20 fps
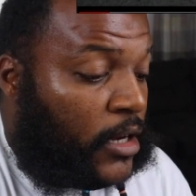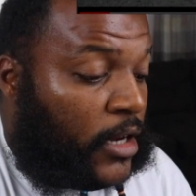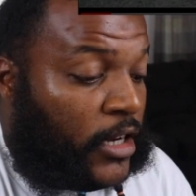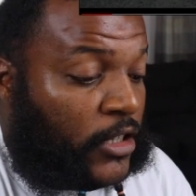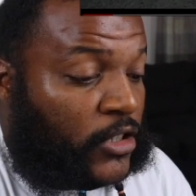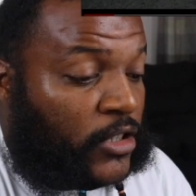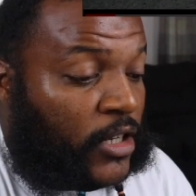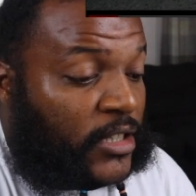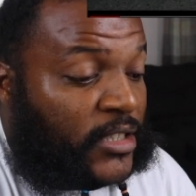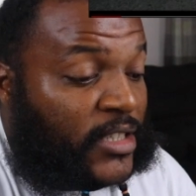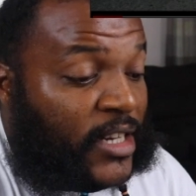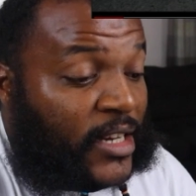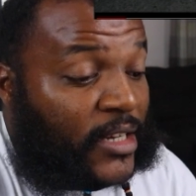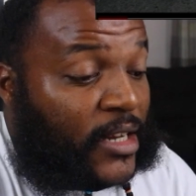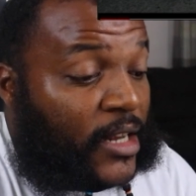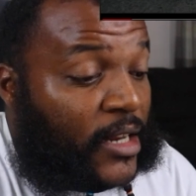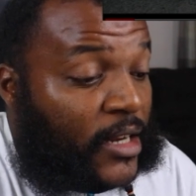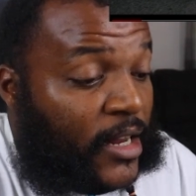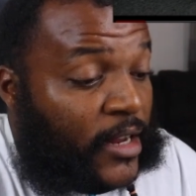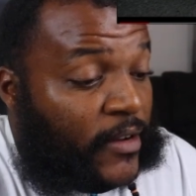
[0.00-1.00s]
They trying to
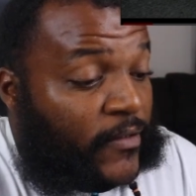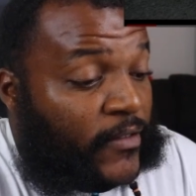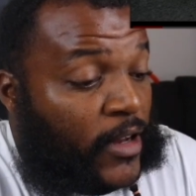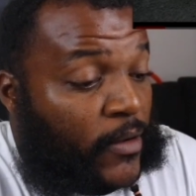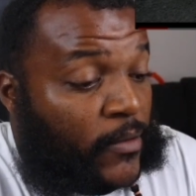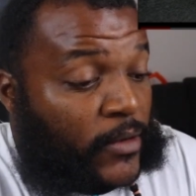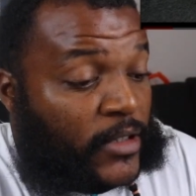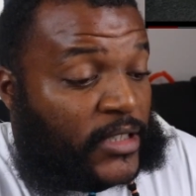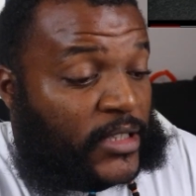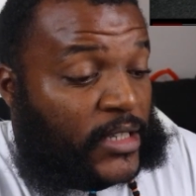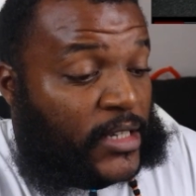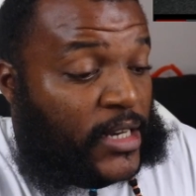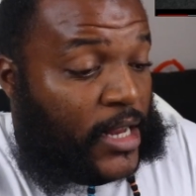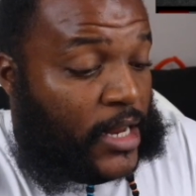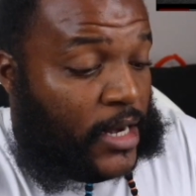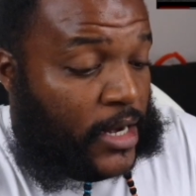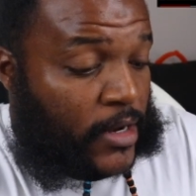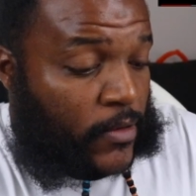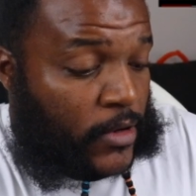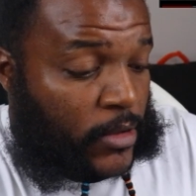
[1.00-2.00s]
take our life. They want us to
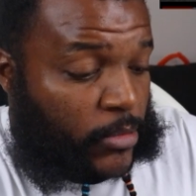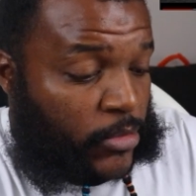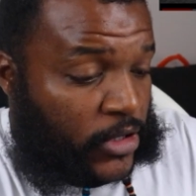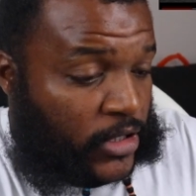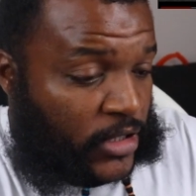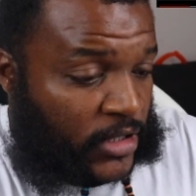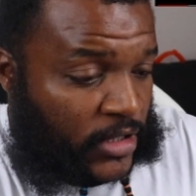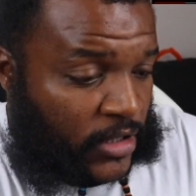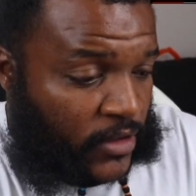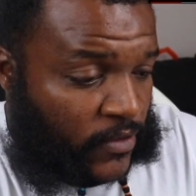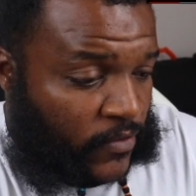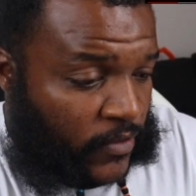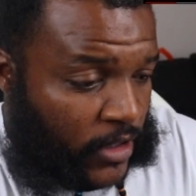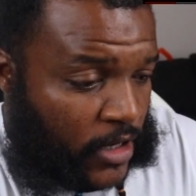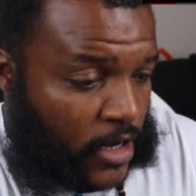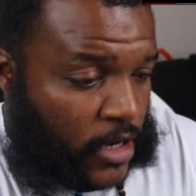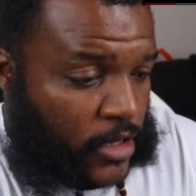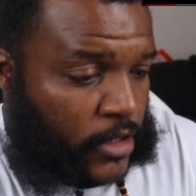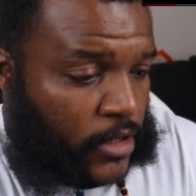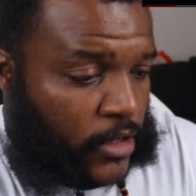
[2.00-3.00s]
die. They want to put us 6
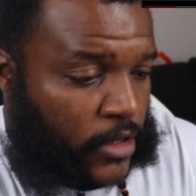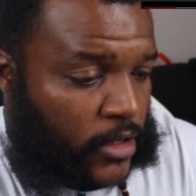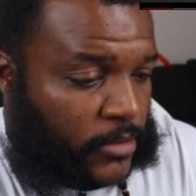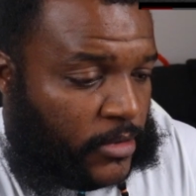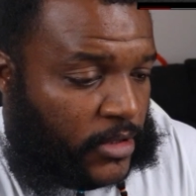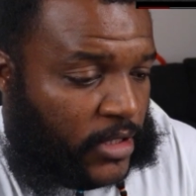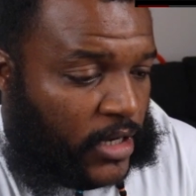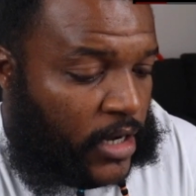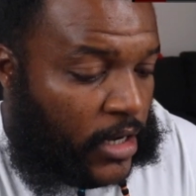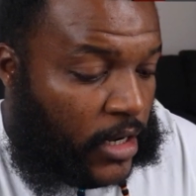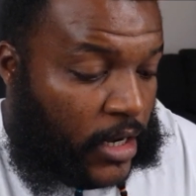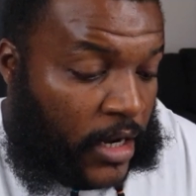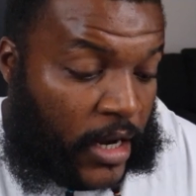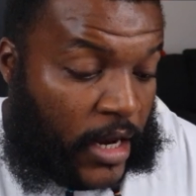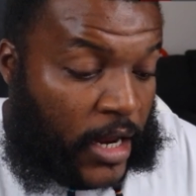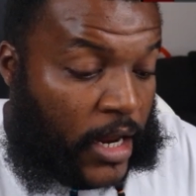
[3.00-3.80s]
feet under, you know what I'm saying?